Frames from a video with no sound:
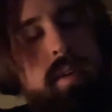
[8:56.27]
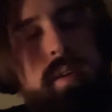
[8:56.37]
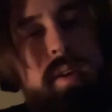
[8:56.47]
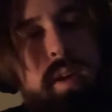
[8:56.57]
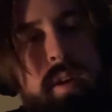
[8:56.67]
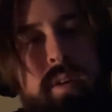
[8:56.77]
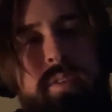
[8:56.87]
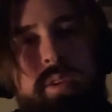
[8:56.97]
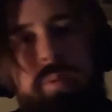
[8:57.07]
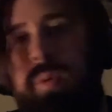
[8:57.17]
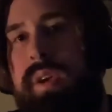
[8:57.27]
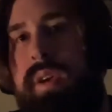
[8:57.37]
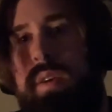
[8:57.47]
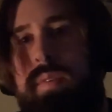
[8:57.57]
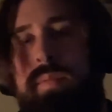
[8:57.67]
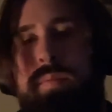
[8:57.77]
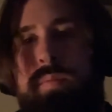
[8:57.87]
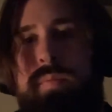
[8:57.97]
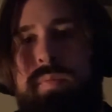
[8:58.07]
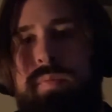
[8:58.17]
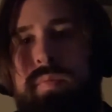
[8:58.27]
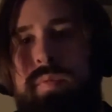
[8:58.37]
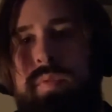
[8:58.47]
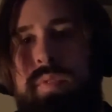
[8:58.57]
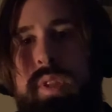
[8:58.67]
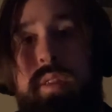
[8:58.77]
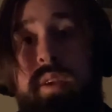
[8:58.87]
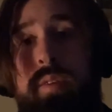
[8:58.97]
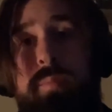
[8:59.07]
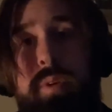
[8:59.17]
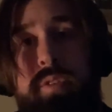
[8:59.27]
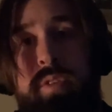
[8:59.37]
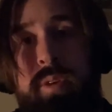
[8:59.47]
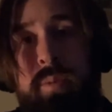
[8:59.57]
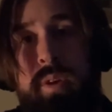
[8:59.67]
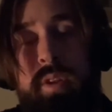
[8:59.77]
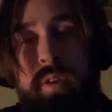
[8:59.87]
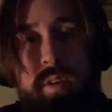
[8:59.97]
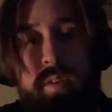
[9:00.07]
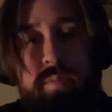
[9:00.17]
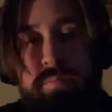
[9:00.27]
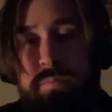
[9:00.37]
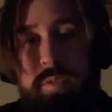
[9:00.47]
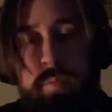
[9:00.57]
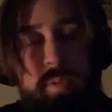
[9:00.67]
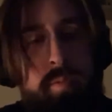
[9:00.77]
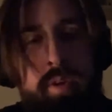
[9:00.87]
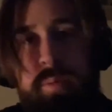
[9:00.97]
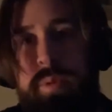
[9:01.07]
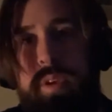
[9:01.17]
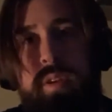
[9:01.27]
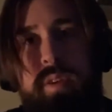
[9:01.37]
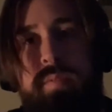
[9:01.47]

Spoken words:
And honestly, we didn't have much to go on at all from the very beginning.